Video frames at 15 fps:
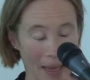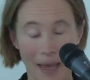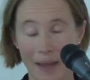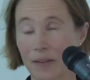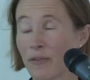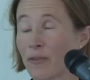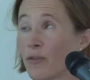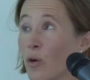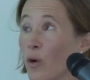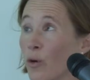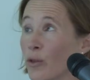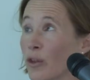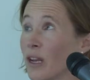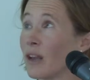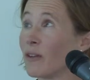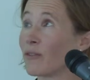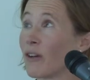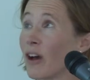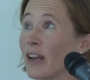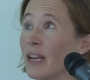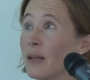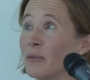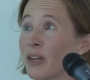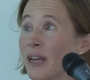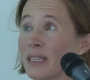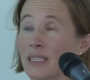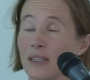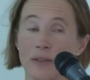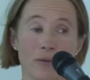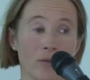And the fourth and final
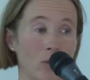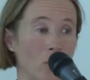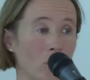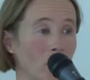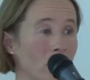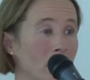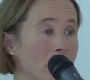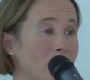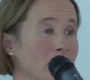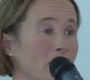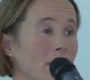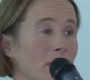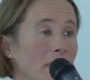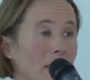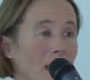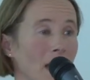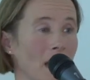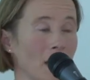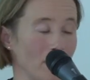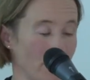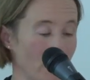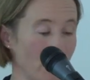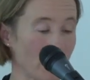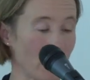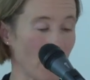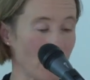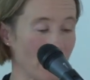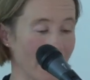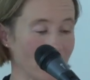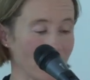objective for
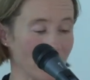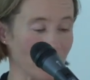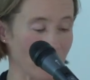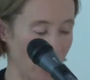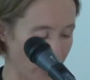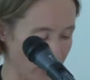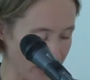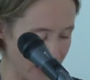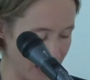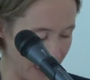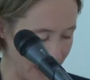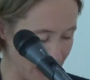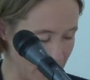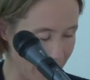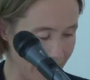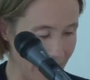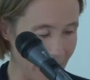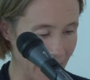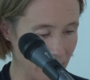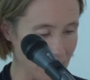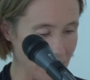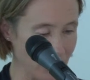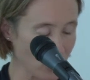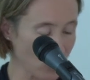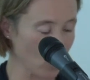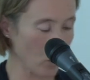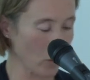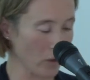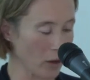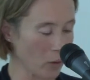managing flows is making absolutely
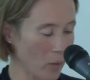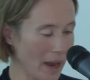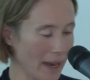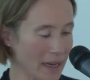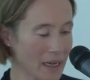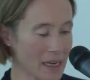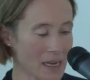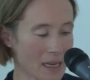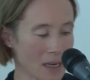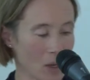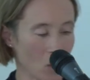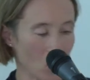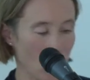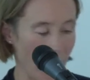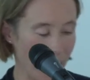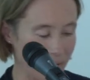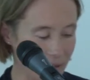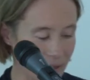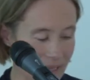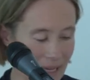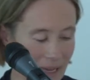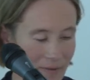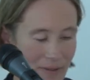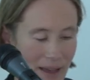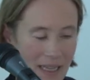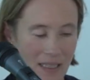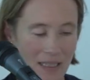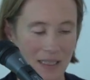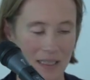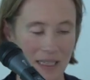sure that when the
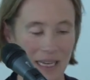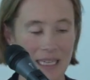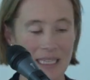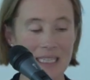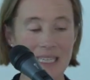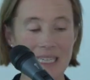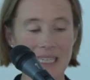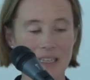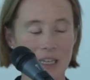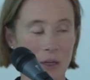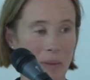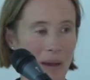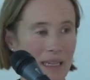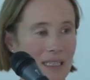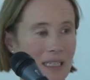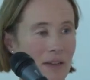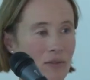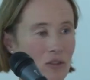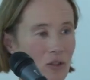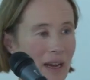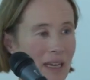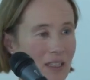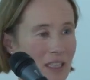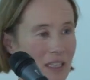events exceed the capacity of the drainage